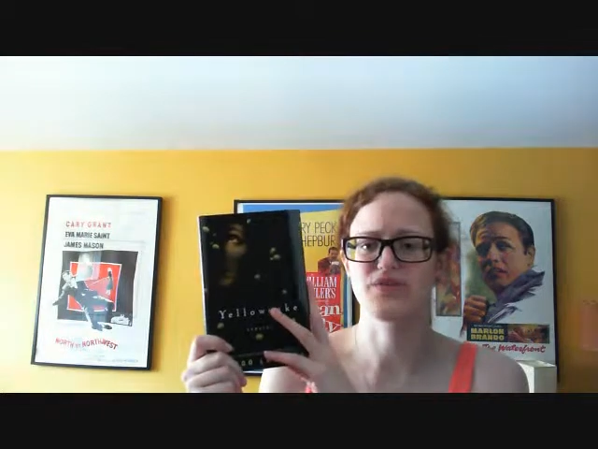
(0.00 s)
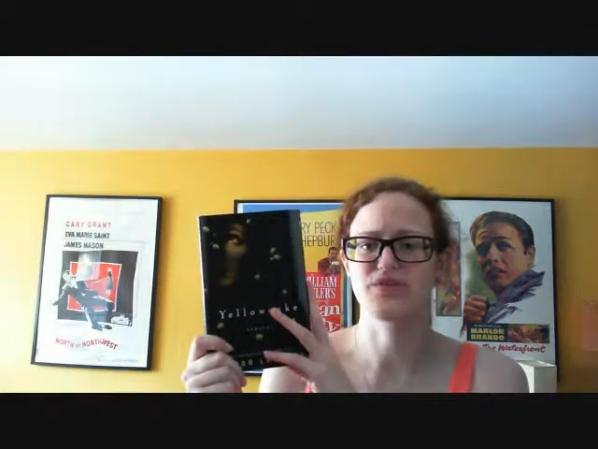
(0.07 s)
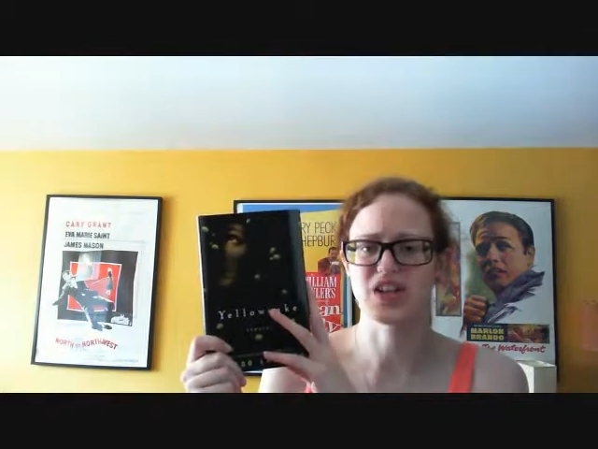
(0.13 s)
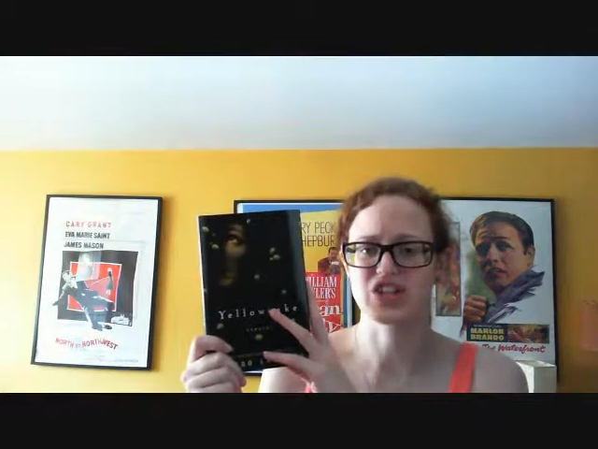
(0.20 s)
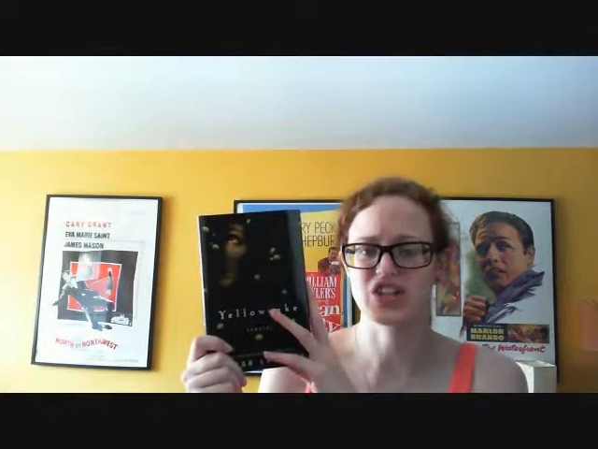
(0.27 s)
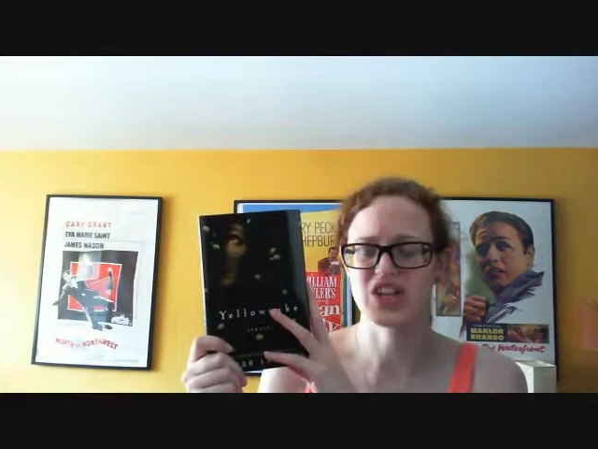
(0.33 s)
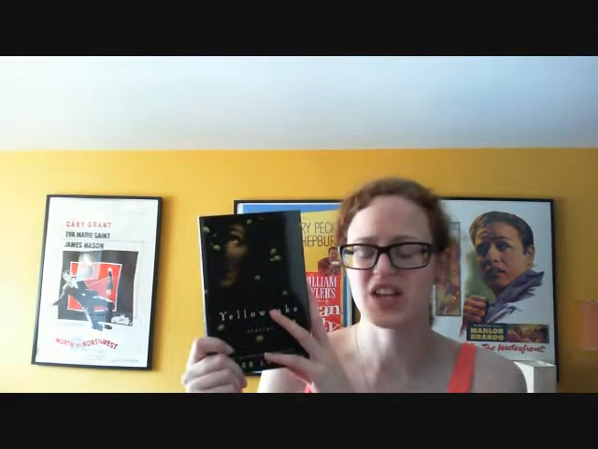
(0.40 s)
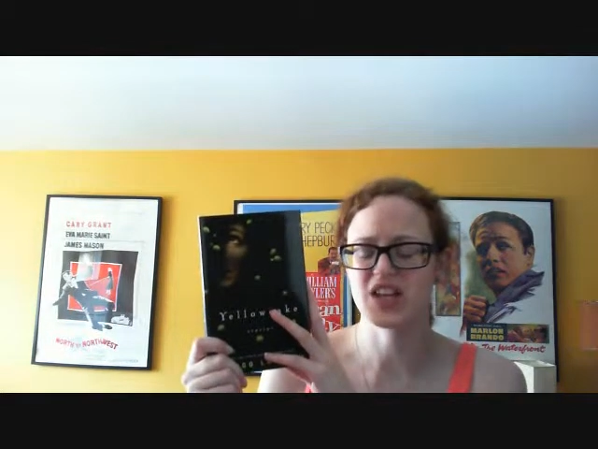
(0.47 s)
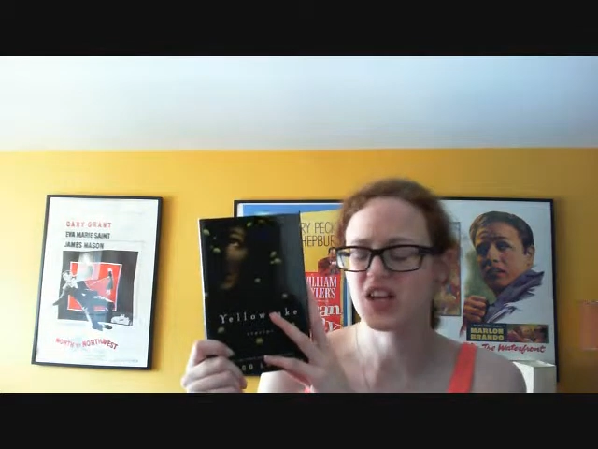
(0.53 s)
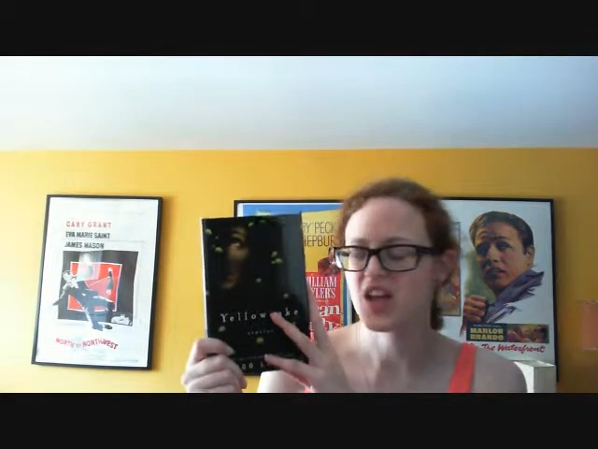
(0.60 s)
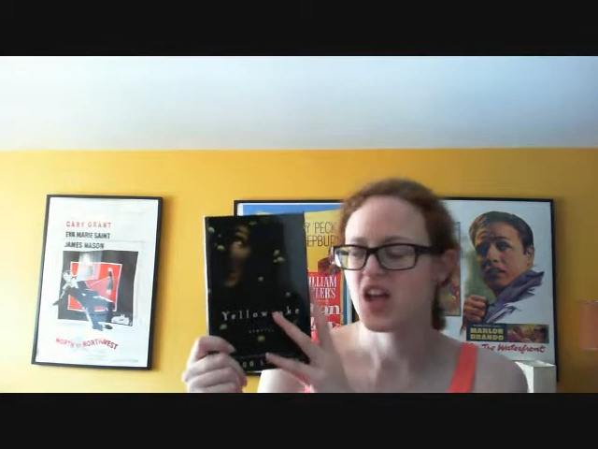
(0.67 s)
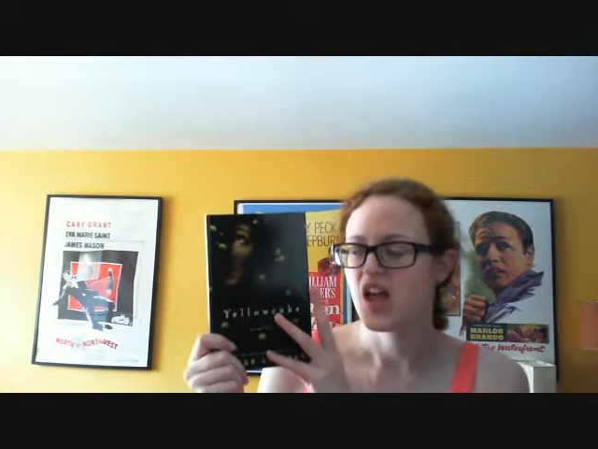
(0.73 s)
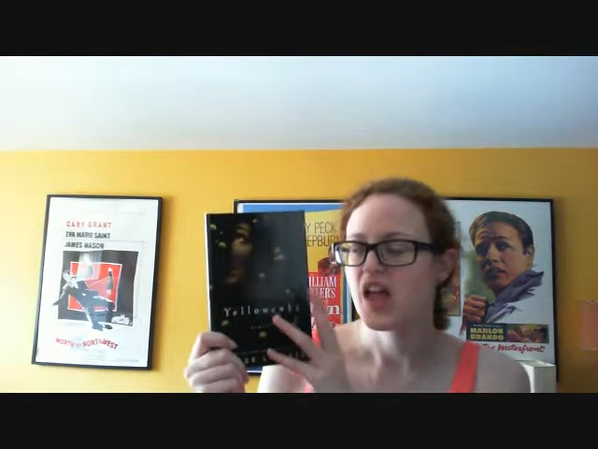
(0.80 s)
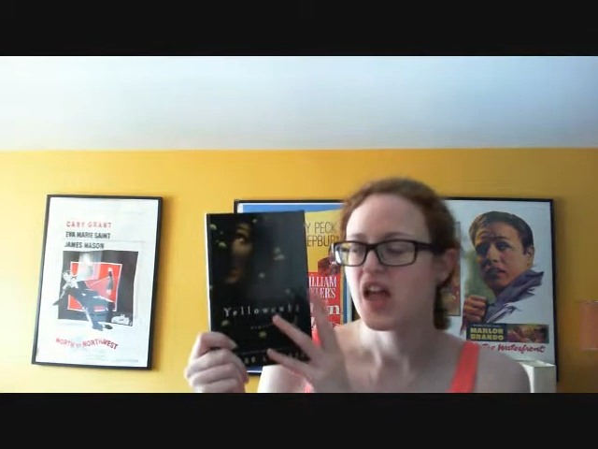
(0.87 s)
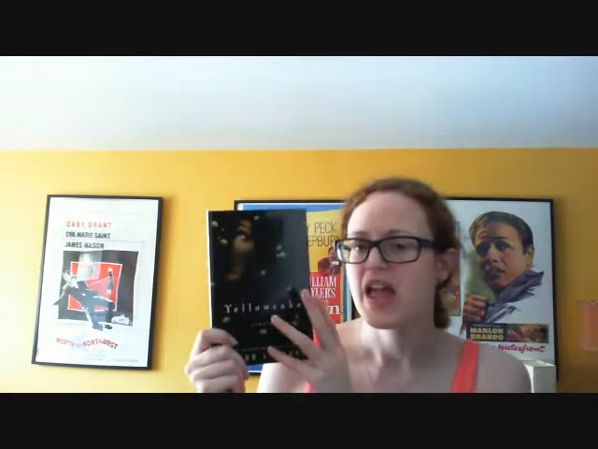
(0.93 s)
fiction.
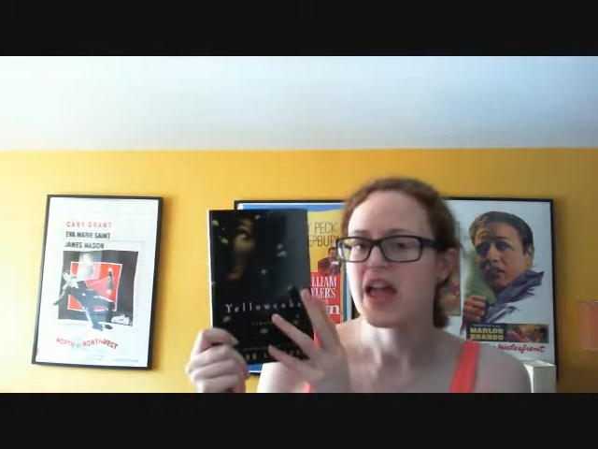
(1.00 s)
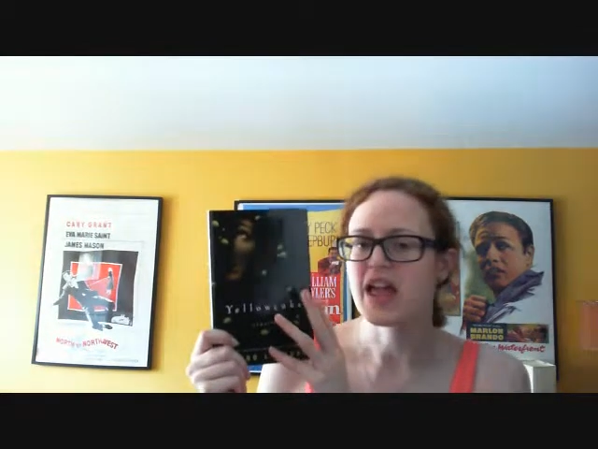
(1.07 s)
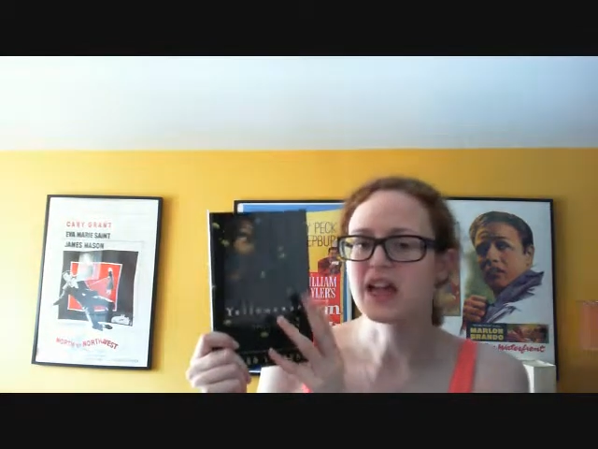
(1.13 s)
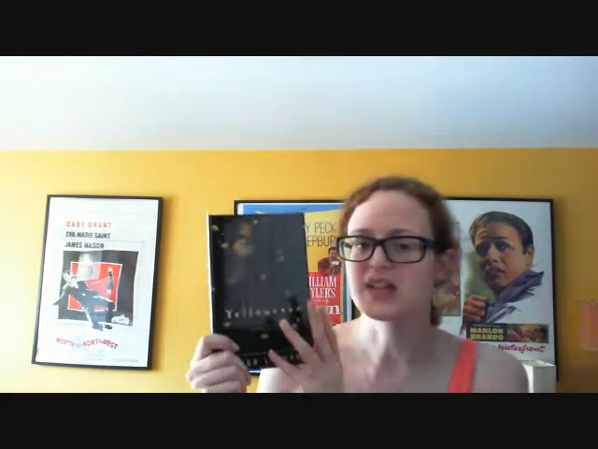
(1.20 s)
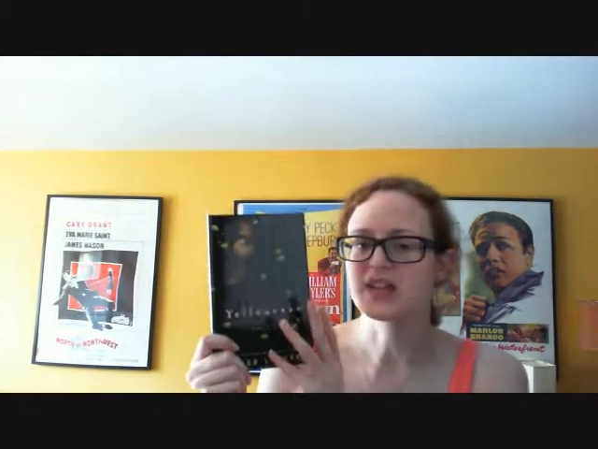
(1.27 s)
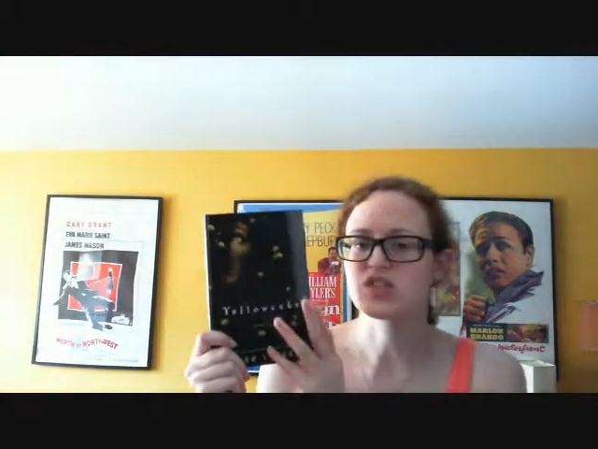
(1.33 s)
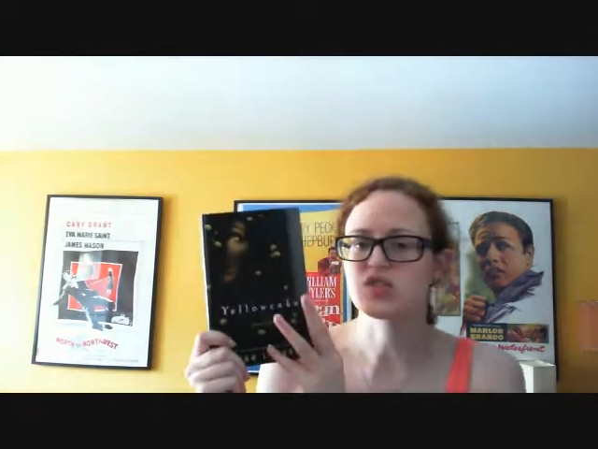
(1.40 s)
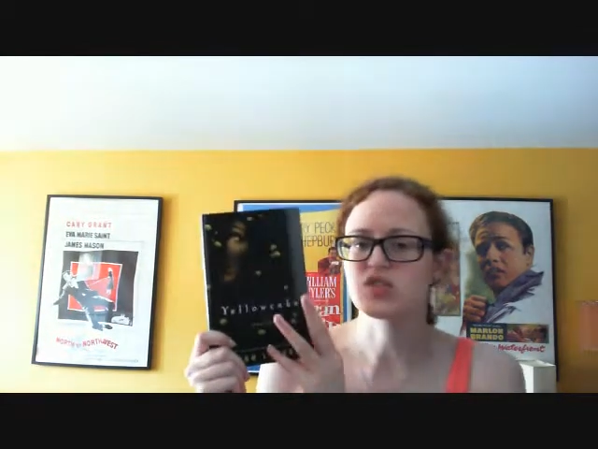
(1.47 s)
It